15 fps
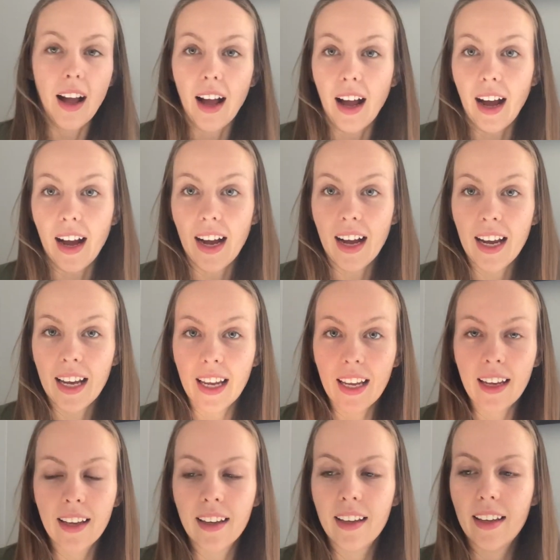I
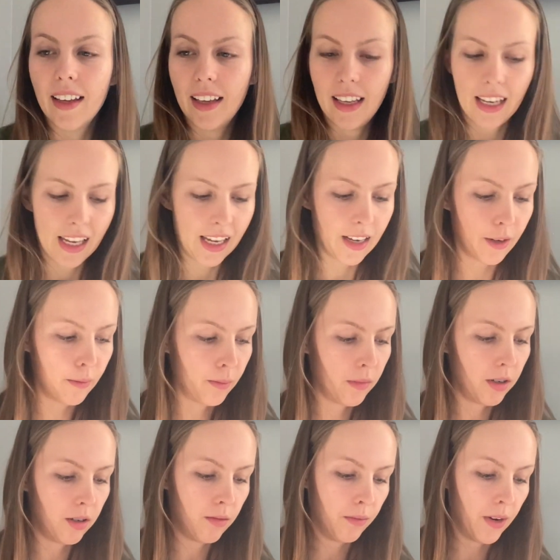am
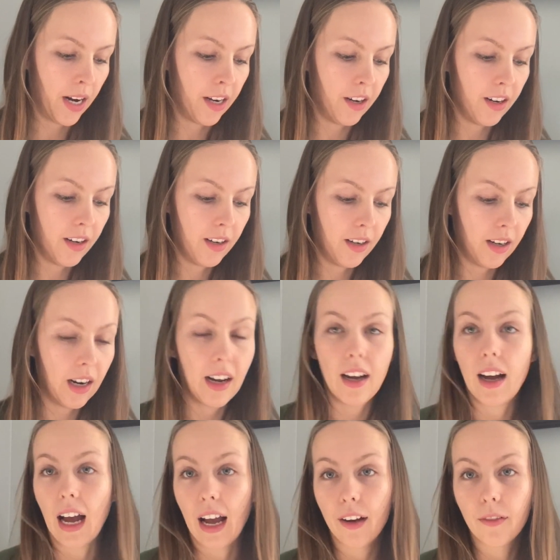a writer.
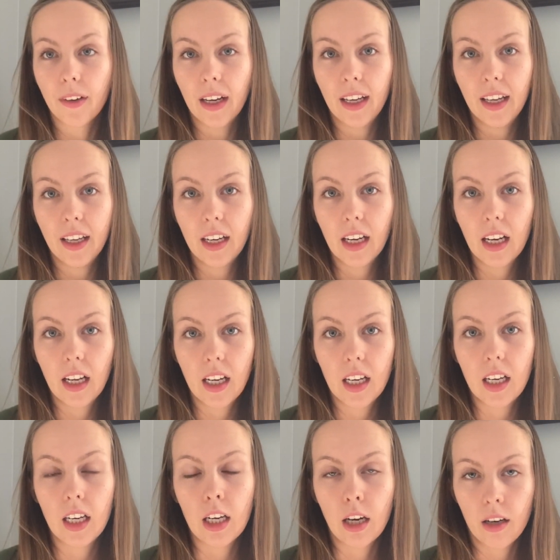I write
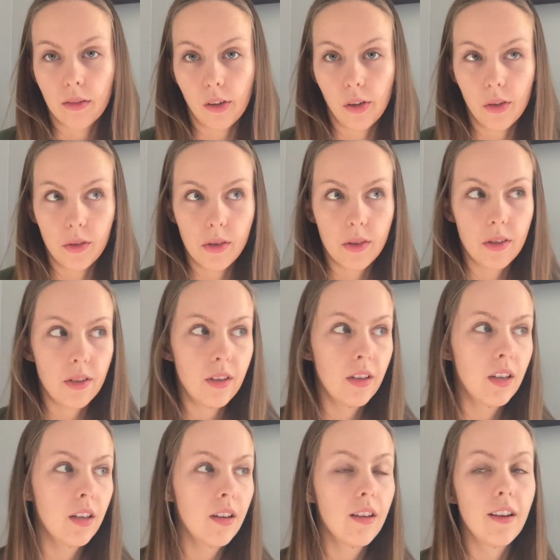novels,
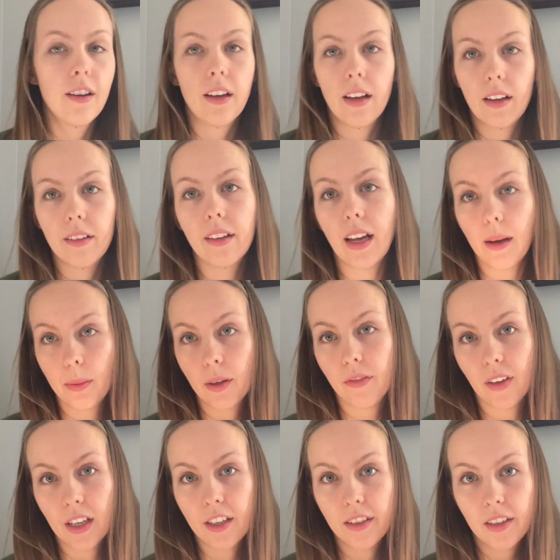epic
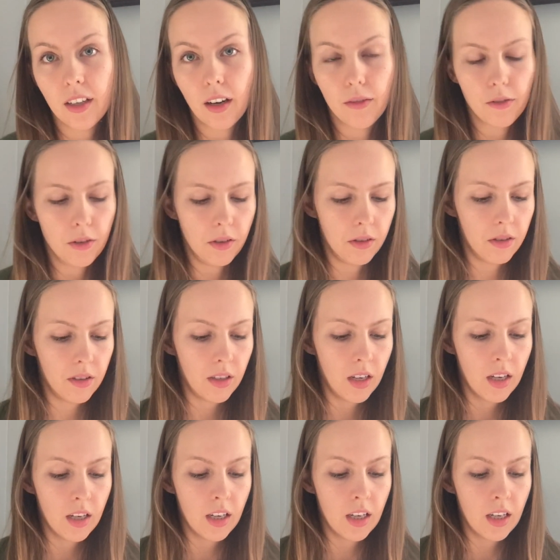fantasy novels,
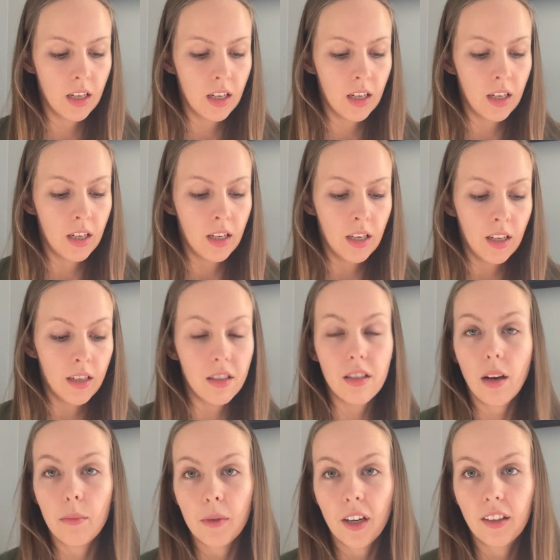
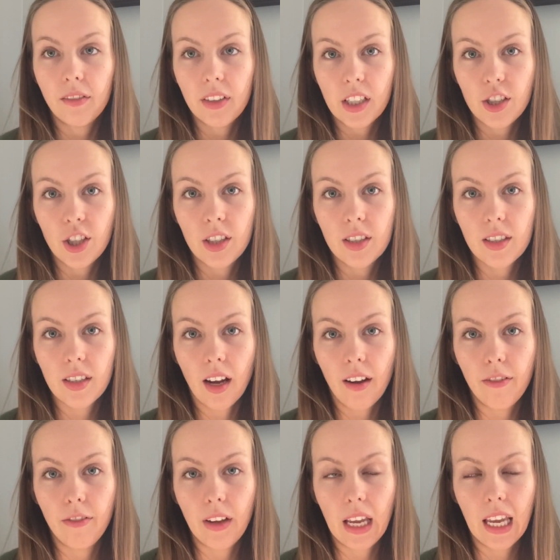some nonfiction stuff,
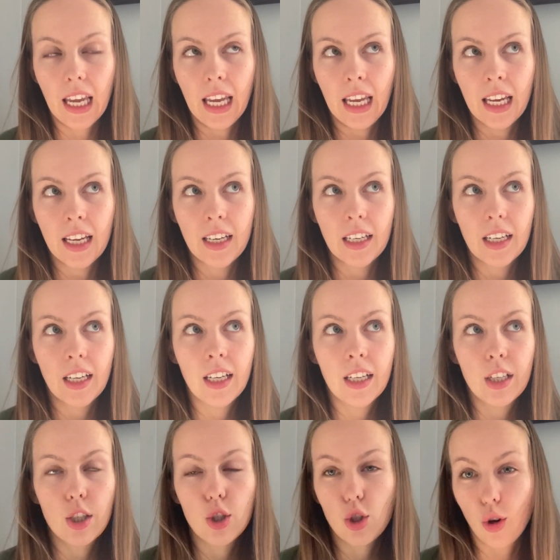and
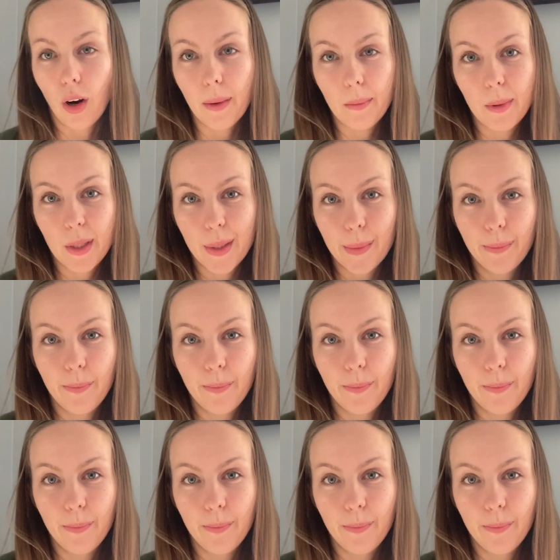scripts,